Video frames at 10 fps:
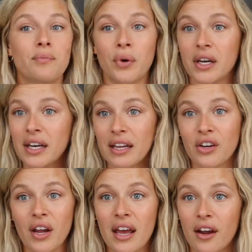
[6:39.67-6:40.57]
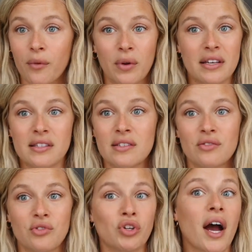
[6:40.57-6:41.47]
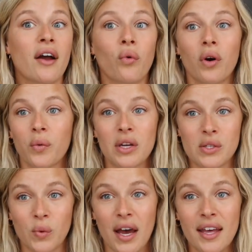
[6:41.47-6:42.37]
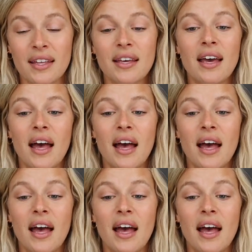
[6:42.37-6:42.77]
put it in your hair when it's dry or when it's wet,